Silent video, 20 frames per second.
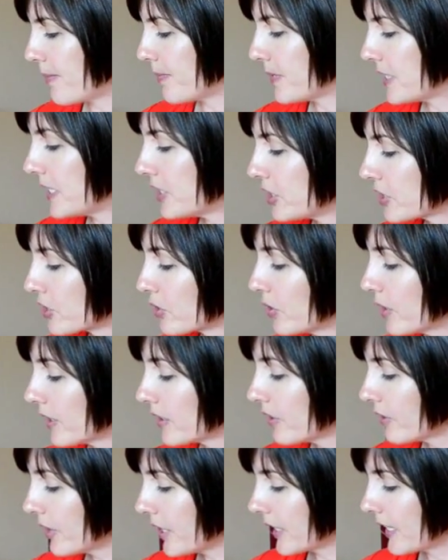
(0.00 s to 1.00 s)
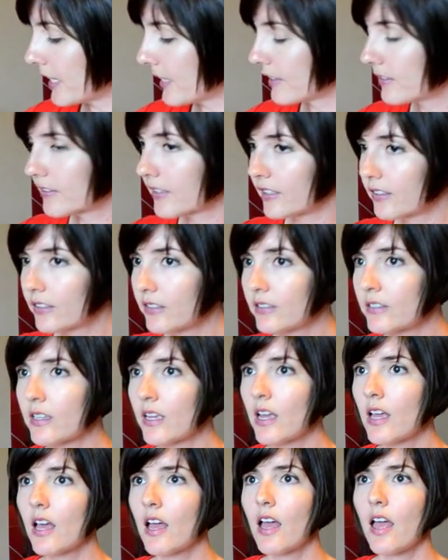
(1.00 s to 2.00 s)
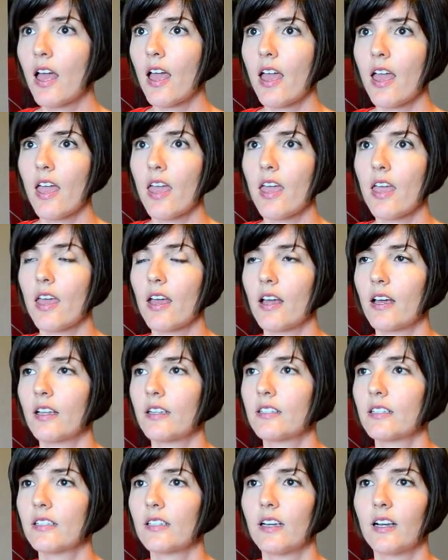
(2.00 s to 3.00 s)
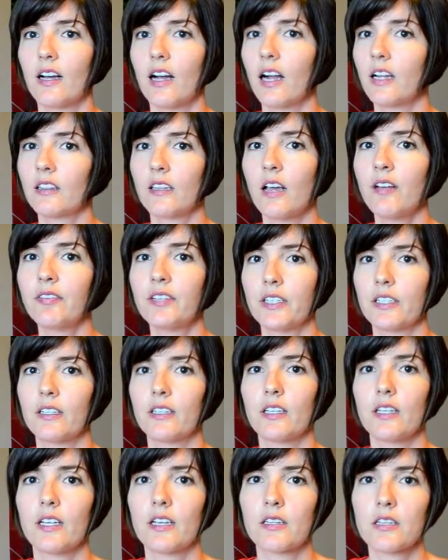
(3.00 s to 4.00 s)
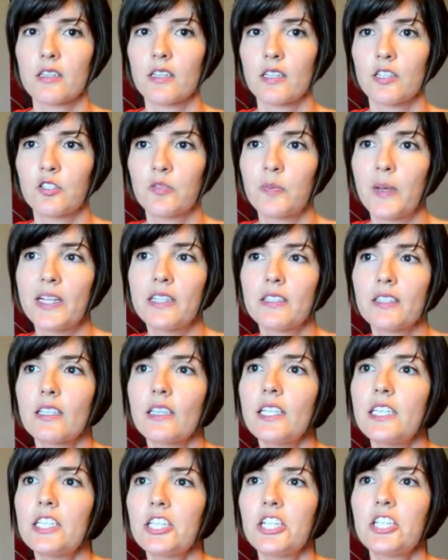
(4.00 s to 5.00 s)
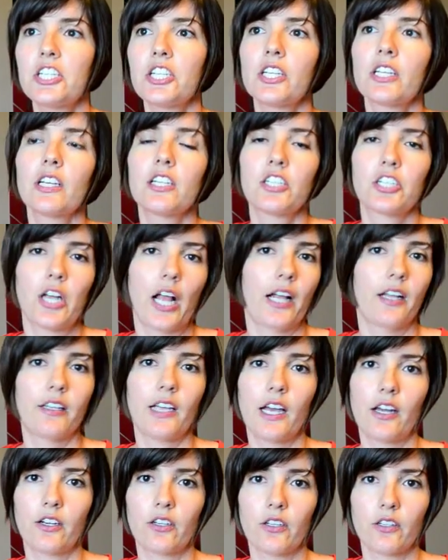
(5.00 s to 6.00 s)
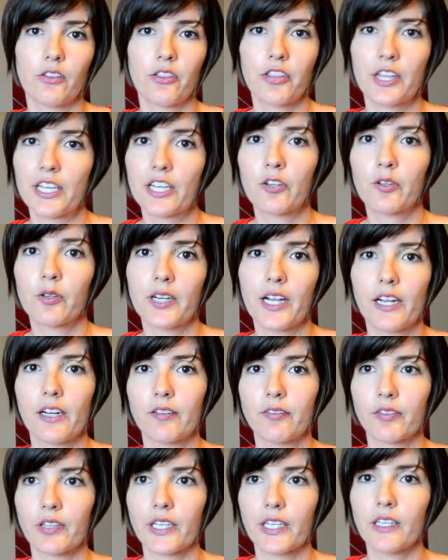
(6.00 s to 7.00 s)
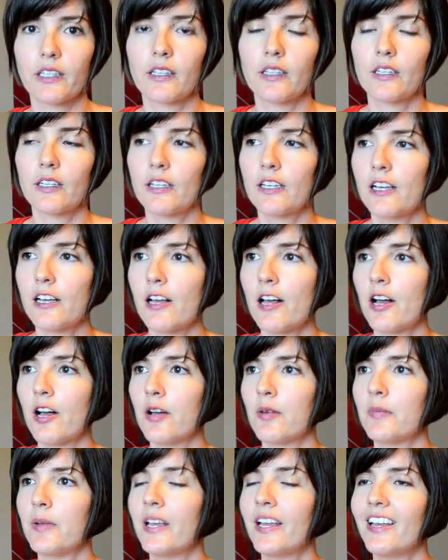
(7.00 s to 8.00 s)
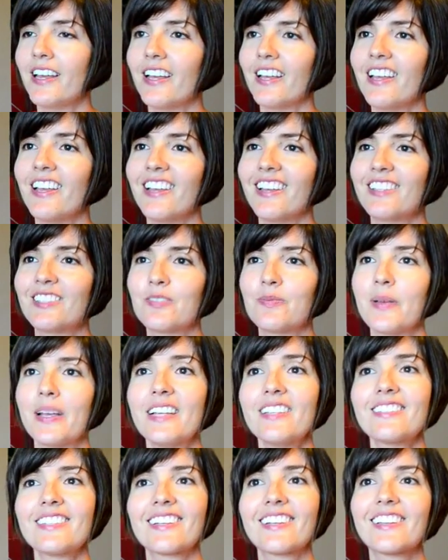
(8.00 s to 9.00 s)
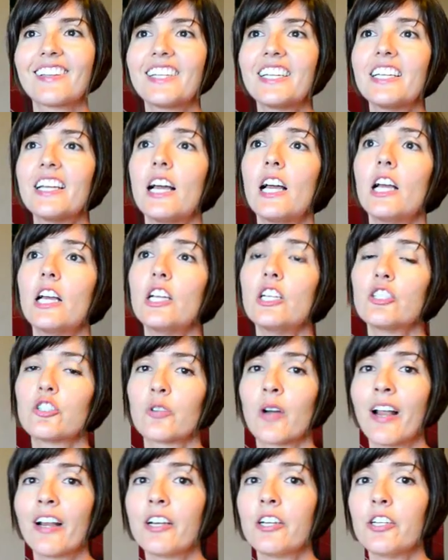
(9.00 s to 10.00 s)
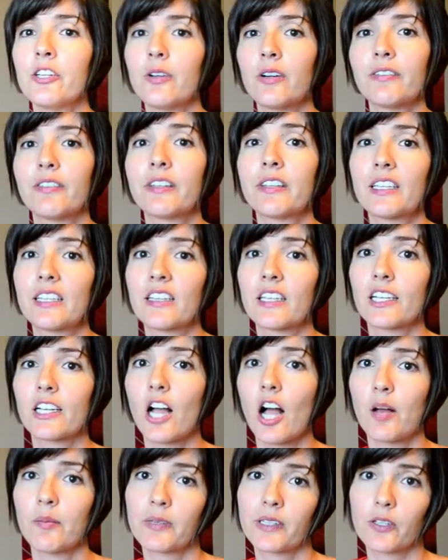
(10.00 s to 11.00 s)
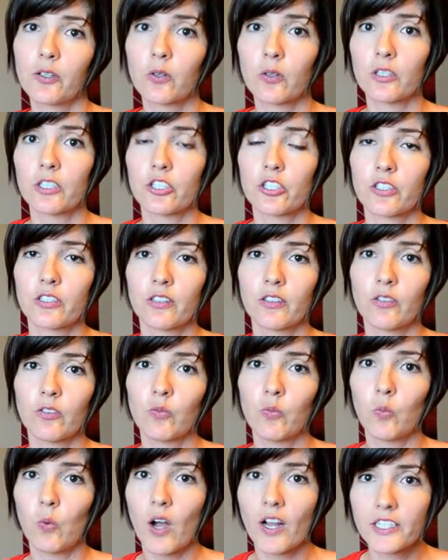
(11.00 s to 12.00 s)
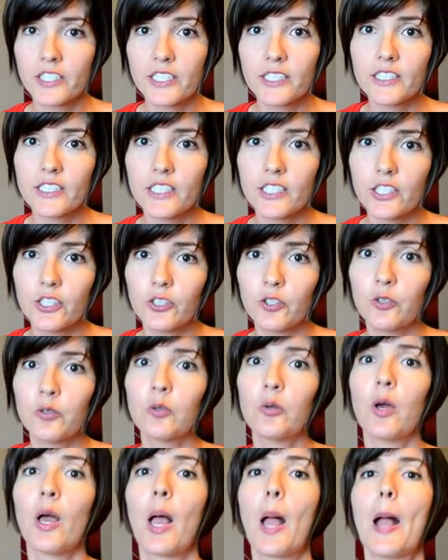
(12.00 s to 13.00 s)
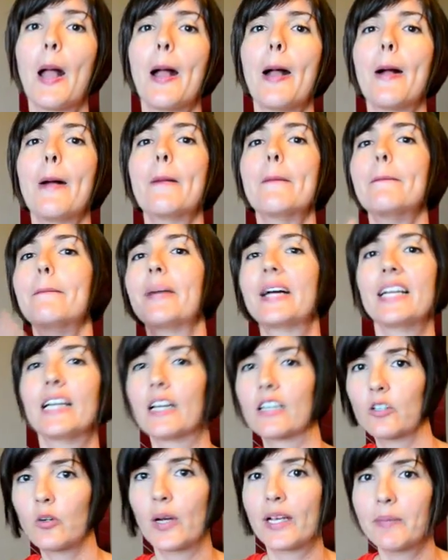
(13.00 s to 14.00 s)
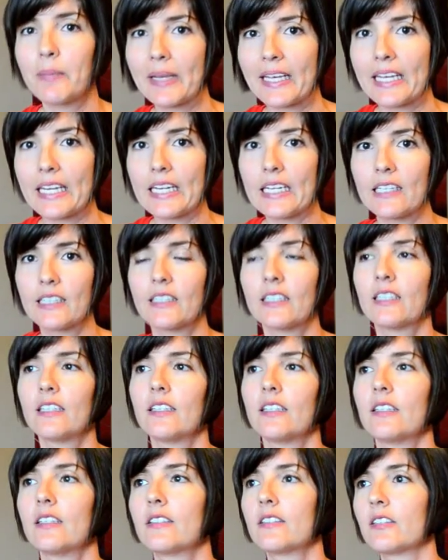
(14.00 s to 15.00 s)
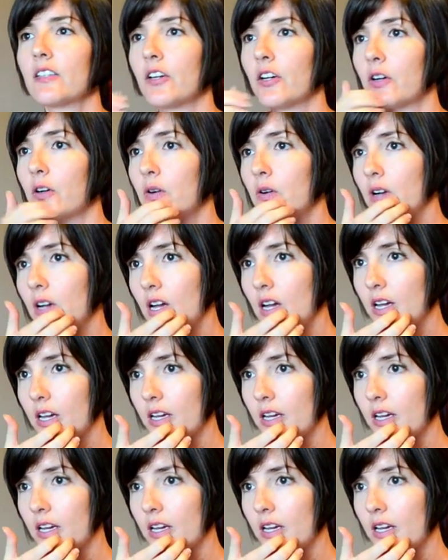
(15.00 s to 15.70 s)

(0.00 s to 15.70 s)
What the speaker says: teaches critical thinking skills, and I love it. It's basically teaching a child how to think creatively. It's basically trying to do everything that Common Core's wanting to do, but not quite making it. So,